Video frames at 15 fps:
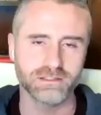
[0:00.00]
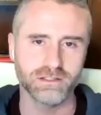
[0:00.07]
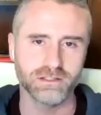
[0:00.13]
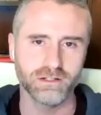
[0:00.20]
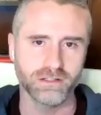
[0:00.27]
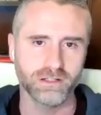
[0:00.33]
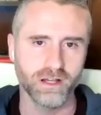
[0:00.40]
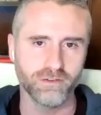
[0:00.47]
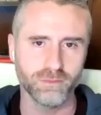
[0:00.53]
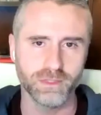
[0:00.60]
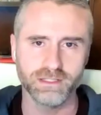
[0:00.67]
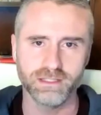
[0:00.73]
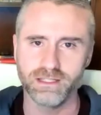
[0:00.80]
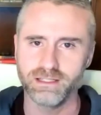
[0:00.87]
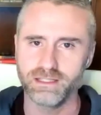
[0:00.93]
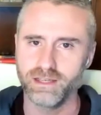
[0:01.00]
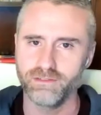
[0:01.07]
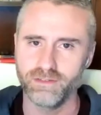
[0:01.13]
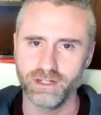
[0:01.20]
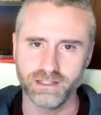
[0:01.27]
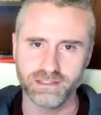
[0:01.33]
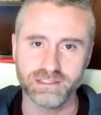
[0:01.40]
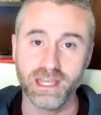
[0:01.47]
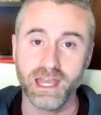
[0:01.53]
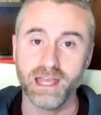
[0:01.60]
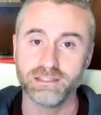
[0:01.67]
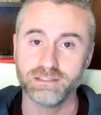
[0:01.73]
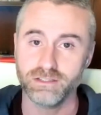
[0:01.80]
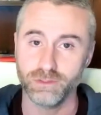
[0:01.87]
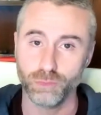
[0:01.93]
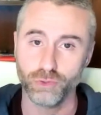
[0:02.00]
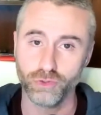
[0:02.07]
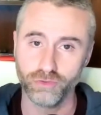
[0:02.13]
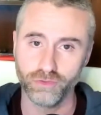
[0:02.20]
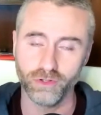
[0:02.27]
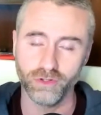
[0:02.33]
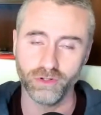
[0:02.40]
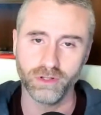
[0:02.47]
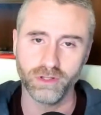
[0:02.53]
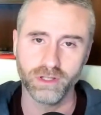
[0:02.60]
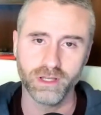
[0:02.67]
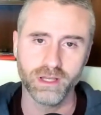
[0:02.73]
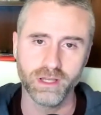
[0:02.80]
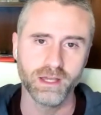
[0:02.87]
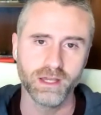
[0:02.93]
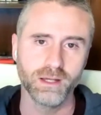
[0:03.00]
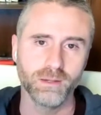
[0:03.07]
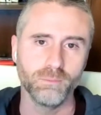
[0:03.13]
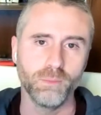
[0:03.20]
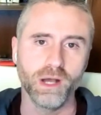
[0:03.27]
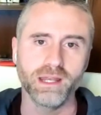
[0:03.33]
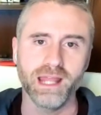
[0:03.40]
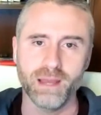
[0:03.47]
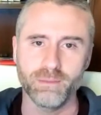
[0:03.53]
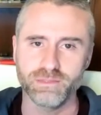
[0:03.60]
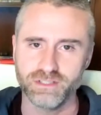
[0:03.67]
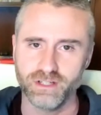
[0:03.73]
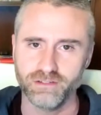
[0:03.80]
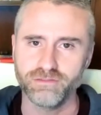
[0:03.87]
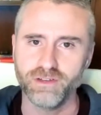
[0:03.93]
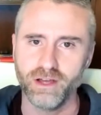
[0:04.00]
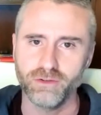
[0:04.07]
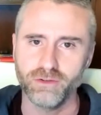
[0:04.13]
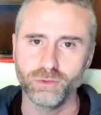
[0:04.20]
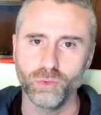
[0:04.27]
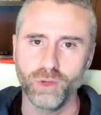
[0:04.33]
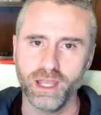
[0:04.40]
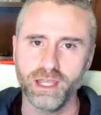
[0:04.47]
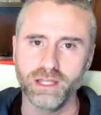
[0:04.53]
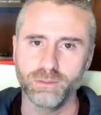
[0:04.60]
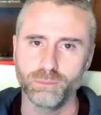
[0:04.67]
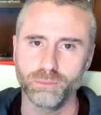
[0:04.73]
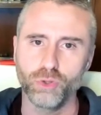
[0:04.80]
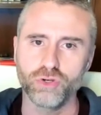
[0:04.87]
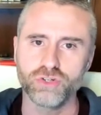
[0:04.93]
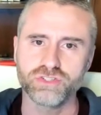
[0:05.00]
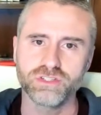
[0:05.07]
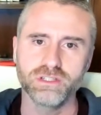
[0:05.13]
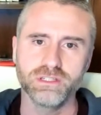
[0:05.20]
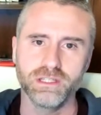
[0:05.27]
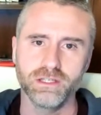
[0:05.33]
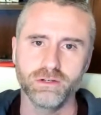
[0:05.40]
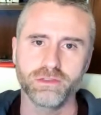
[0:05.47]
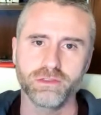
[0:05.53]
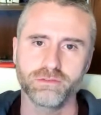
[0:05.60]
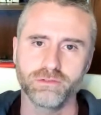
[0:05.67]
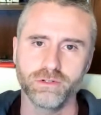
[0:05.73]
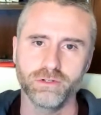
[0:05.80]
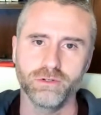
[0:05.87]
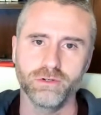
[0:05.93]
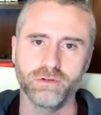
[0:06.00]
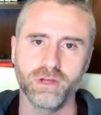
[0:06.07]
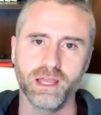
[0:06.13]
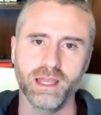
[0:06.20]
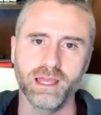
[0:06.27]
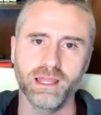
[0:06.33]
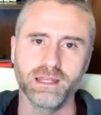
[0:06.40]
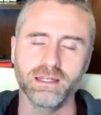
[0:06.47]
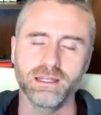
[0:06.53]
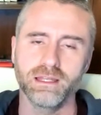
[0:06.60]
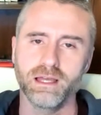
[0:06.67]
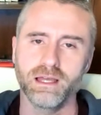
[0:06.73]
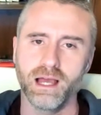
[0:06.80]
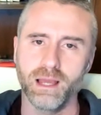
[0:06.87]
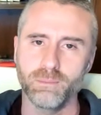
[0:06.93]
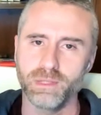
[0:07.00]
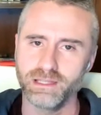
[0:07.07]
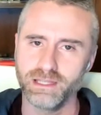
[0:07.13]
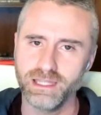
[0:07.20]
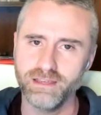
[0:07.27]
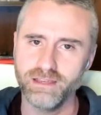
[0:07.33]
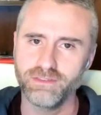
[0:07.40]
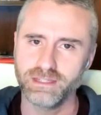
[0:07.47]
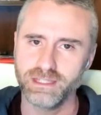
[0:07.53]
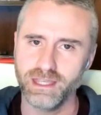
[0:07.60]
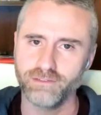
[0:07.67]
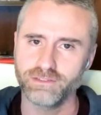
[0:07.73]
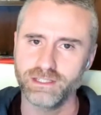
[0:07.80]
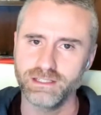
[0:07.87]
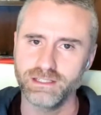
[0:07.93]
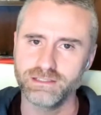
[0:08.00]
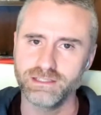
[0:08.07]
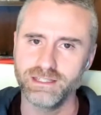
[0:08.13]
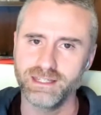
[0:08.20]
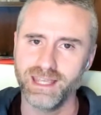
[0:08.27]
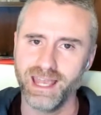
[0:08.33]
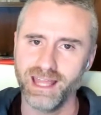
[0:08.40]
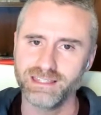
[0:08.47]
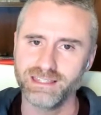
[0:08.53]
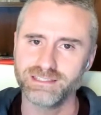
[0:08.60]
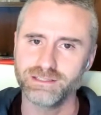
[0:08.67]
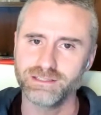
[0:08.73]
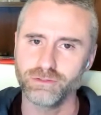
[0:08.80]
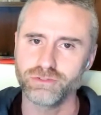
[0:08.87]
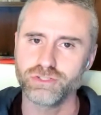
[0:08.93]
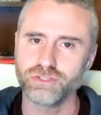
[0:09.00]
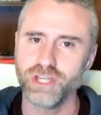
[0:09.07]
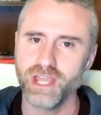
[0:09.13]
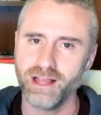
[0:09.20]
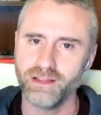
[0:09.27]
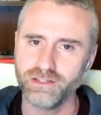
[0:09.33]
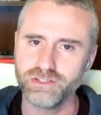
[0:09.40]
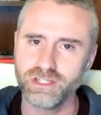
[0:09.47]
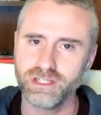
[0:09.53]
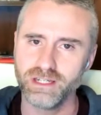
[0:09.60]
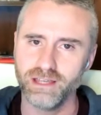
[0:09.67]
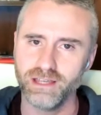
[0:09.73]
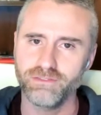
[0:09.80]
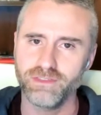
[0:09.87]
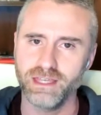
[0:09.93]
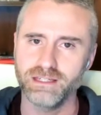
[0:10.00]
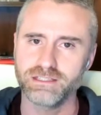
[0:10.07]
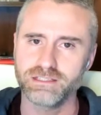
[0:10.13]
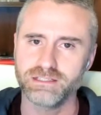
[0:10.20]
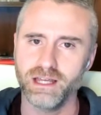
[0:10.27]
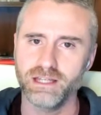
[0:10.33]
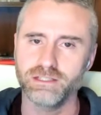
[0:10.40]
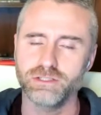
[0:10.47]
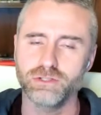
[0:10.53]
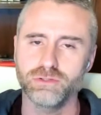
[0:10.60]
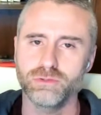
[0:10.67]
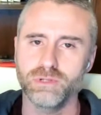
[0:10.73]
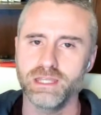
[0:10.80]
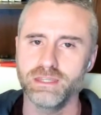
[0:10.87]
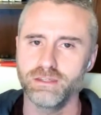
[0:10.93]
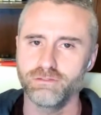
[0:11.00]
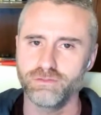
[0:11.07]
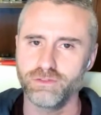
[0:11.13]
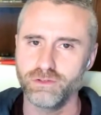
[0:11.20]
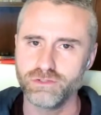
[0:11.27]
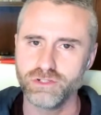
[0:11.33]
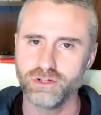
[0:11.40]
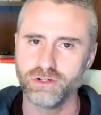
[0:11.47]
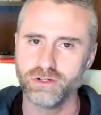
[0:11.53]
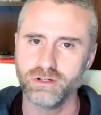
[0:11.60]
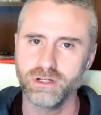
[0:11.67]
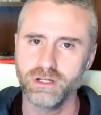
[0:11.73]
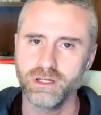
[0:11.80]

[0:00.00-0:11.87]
the government didn't give it its tacit approval, but Amazon found a way to push the deal through. And I believe that the FTC can still challenge it if they decide to in the future.